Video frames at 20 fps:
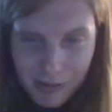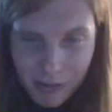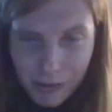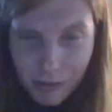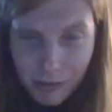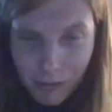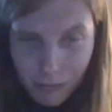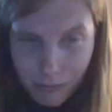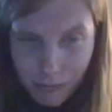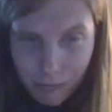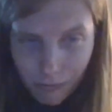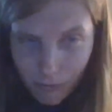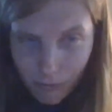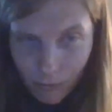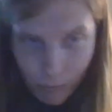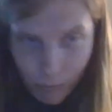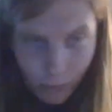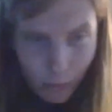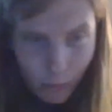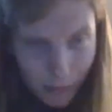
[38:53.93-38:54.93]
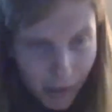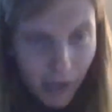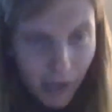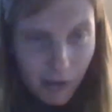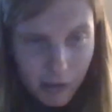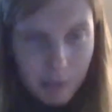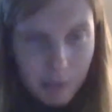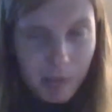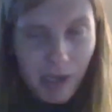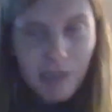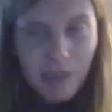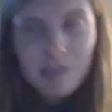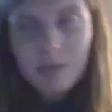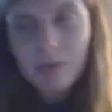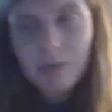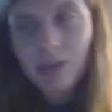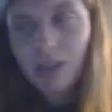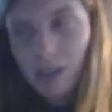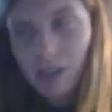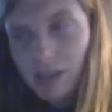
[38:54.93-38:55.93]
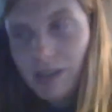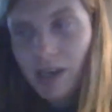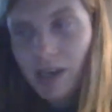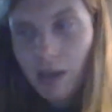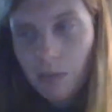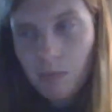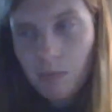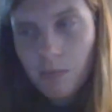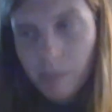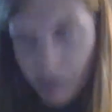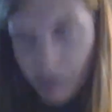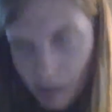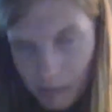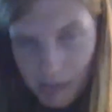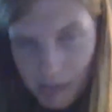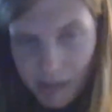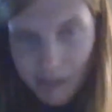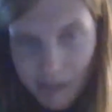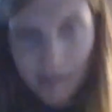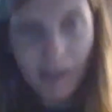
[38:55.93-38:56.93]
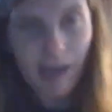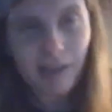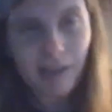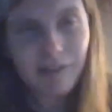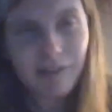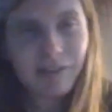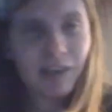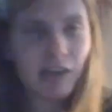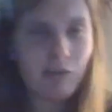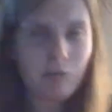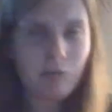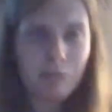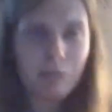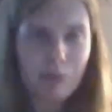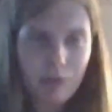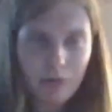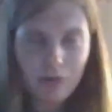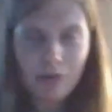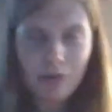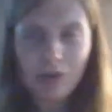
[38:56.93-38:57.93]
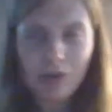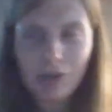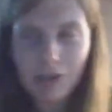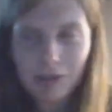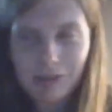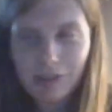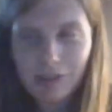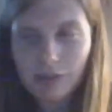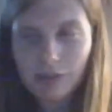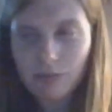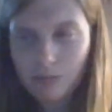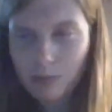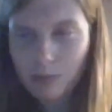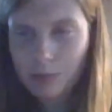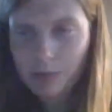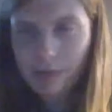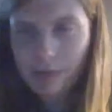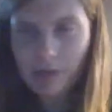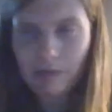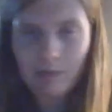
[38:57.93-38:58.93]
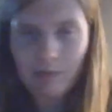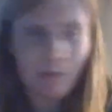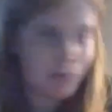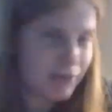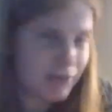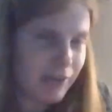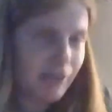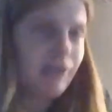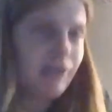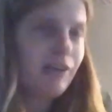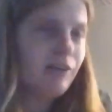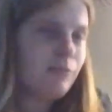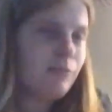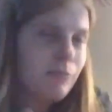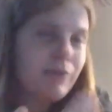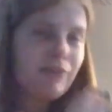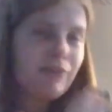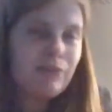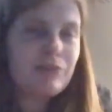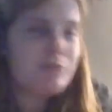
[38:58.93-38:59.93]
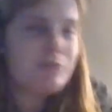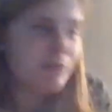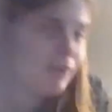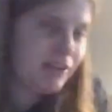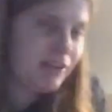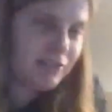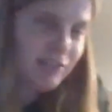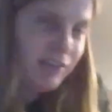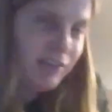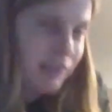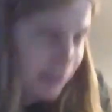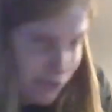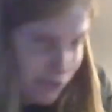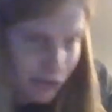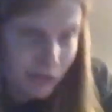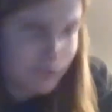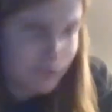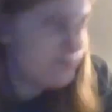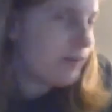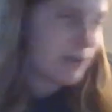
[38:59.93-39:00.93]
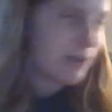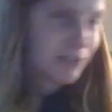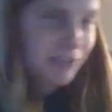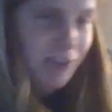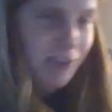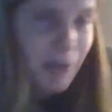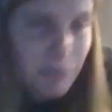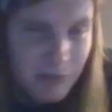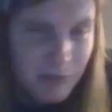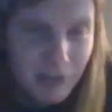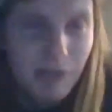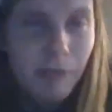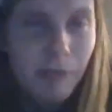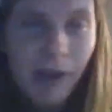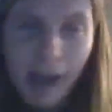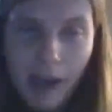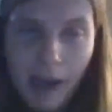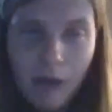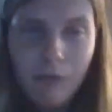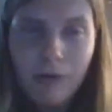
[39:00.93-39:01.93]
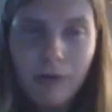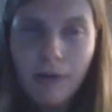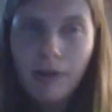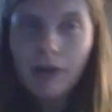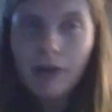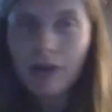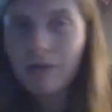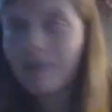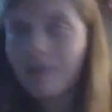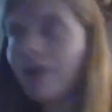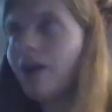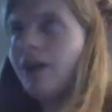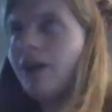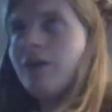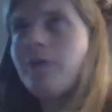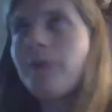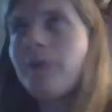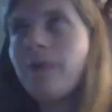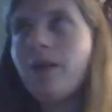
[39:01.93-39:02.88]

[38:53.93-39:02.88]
to rule out the possibility that maybe the last time the protocol didn't work when I replicated it was because I just fucked it up somehow. Okay.